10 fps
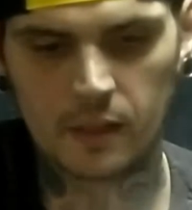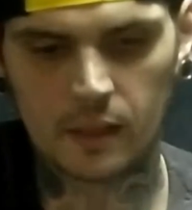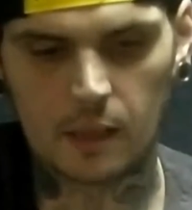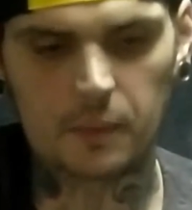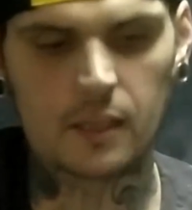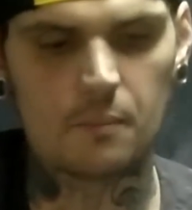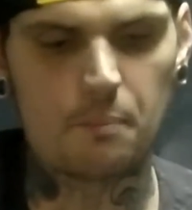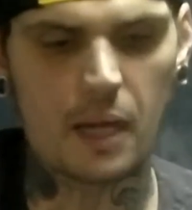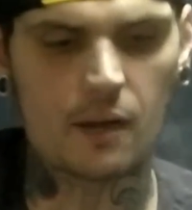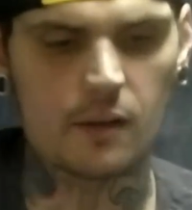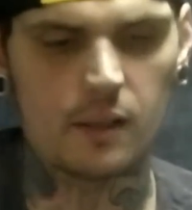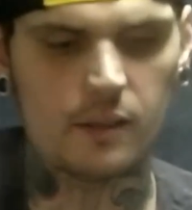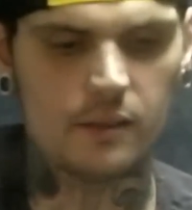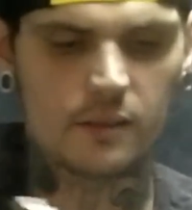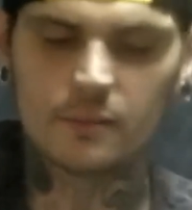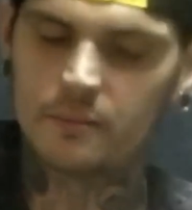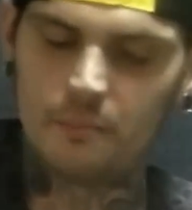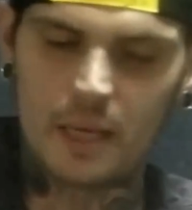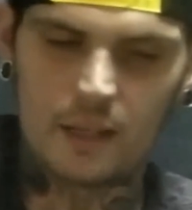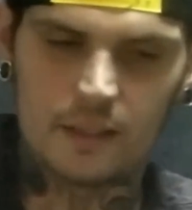I'm getting berry,
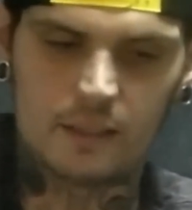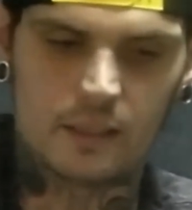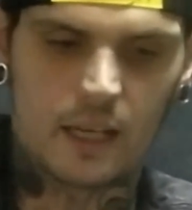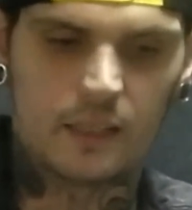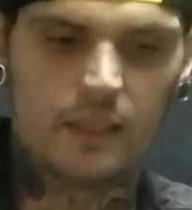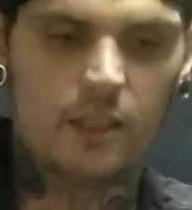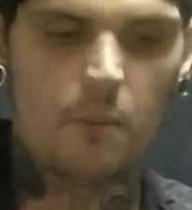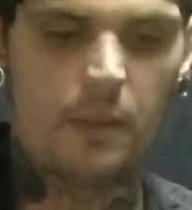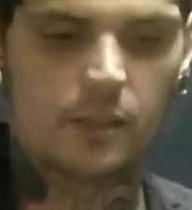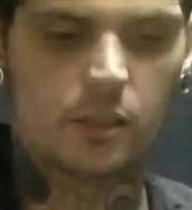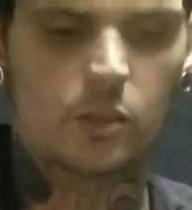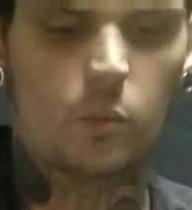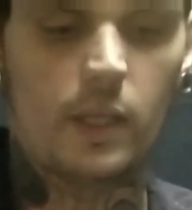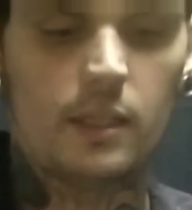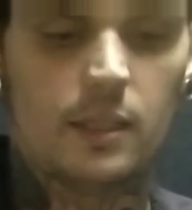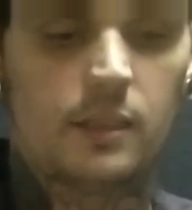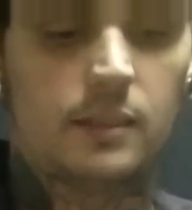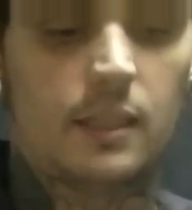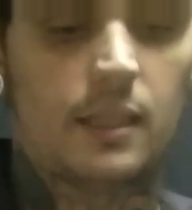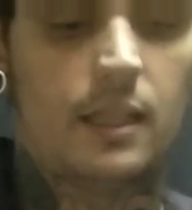melon, a little bit of
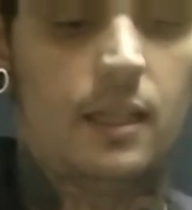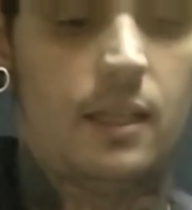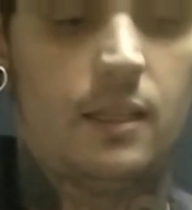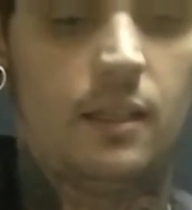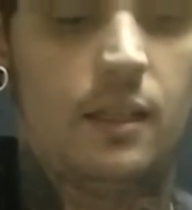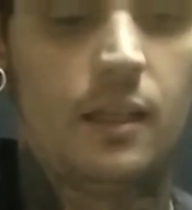sweetness at the end.